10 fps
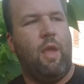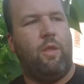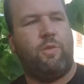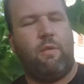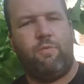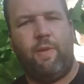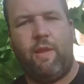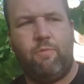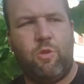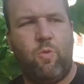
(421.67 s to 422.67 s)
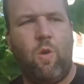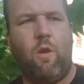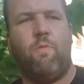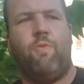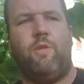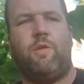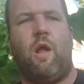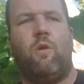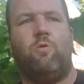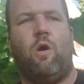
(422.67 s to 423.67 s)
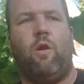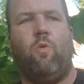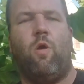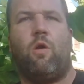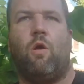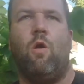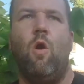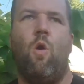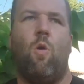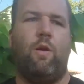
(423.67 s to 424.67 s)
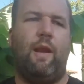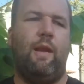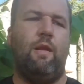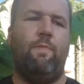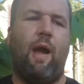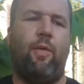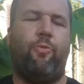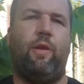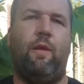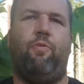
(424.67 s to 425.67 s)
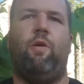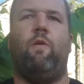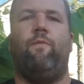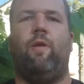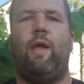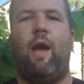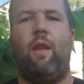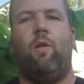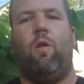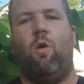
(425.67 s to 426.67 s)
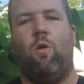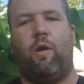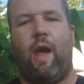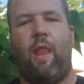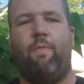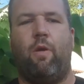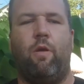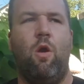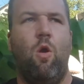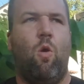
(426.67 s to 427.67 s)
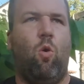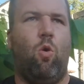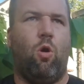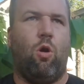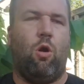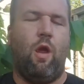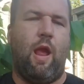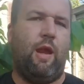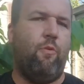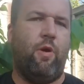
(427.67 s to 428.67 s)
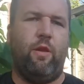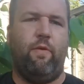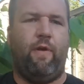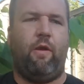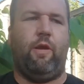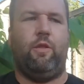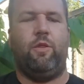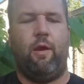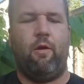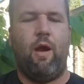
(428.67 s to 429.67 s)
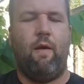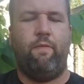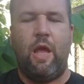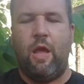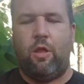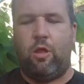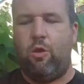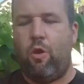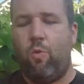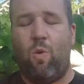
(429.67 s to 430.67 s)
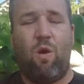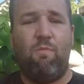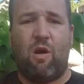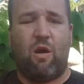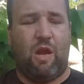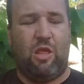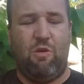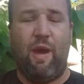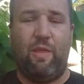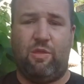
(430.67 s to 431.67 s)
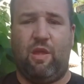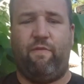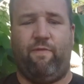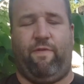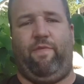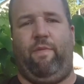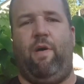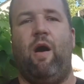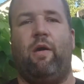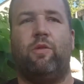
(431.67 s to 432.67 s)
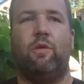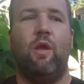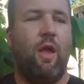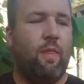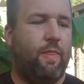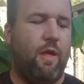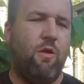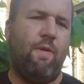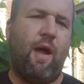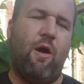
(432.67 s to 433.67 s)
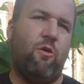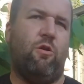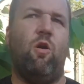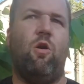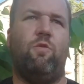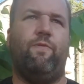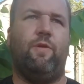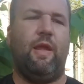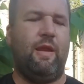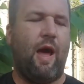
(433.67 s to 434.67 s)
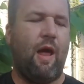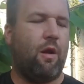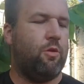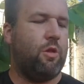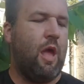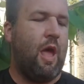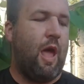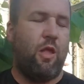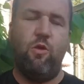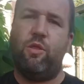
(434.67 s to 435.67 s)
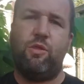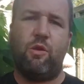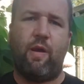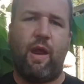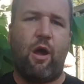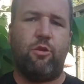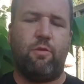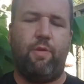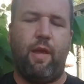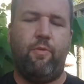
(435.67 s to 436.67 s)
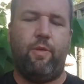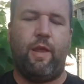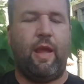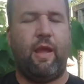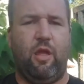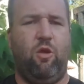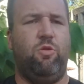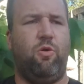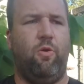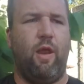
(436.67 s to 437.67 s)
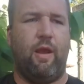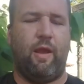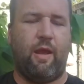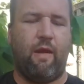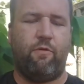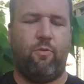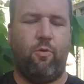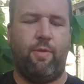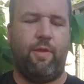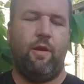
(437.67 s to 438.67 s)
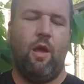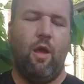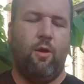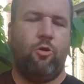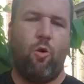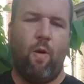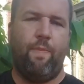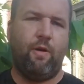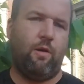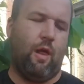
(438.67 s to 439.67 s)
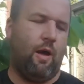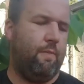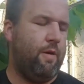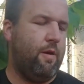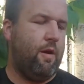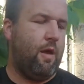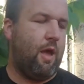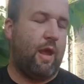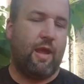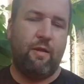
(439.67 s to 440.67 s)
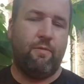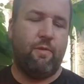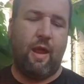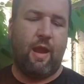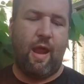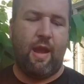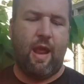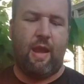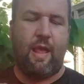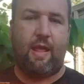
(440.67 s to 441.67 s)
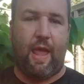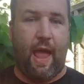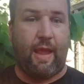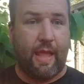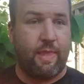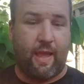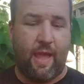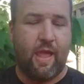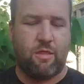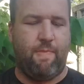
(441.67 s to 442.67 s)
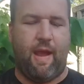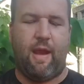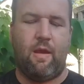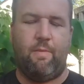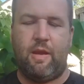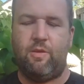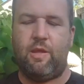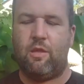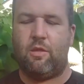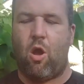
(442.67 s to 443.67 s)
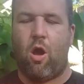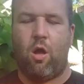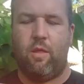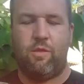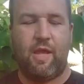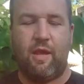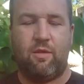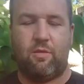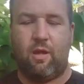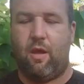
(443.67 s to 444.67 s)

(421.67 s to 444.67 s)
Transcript: instead of spending $200+ on a worker, or needing to buy a 3D printer for a Talon Claw or Caliburn or any one of the variants thereof, you go to Walmart and you buy this thing for 50 bucks. Then you buy 100 darts for $10, and you can sit around a house and plank with it and get used to it and get comfortable with it, show up at a club and get the hits, man. I mean, this thing is